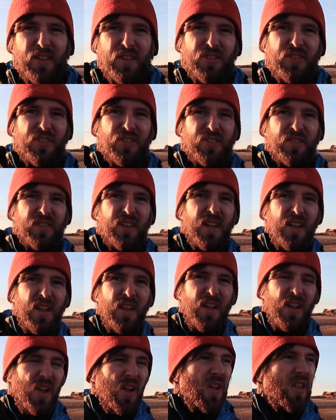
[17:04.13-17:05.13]
filters and
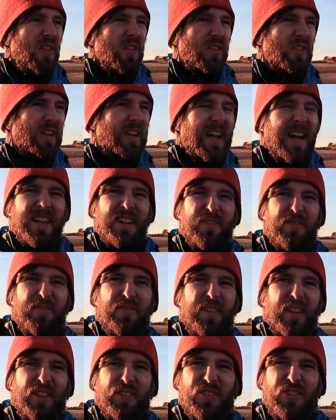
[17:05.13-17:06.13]
the other kind of
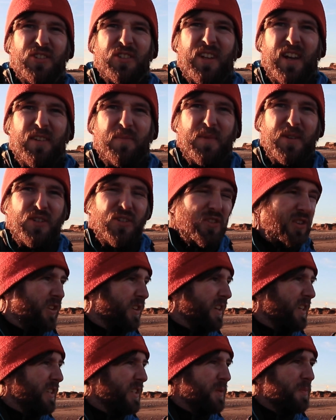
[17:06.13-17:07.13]
filters that I've been
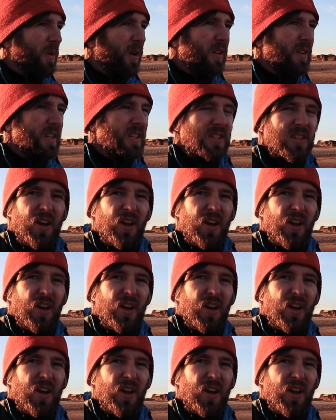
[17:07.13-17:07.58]
showing you this morning.